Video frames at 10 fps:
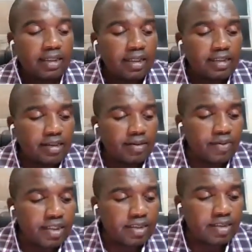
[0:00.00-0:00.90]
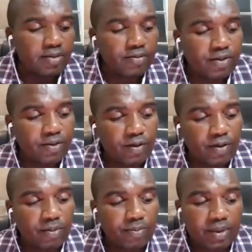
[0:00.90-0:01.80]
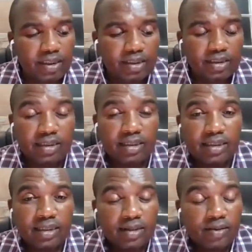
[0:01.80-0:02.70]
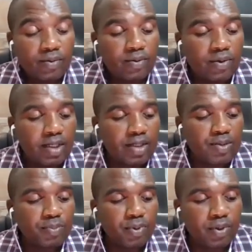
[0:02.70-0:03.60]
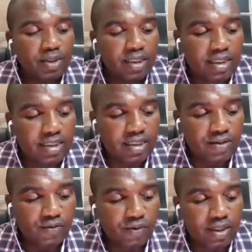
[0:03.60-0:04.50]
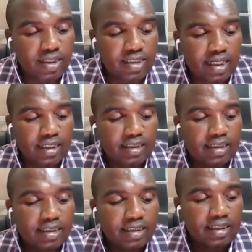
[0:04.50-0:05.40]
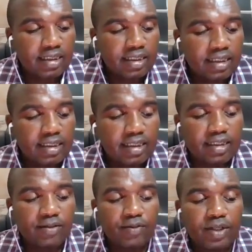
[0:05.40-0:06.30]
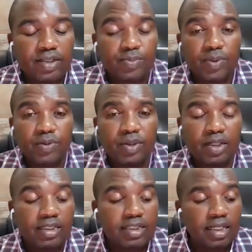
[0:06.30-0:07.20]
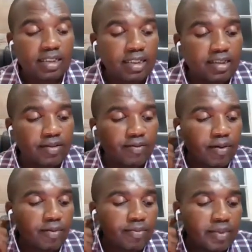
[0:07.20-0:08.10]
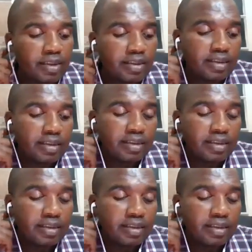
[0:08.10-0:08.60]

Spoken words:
a definition of development. We'll explore the reasons for research, the difference between research and development.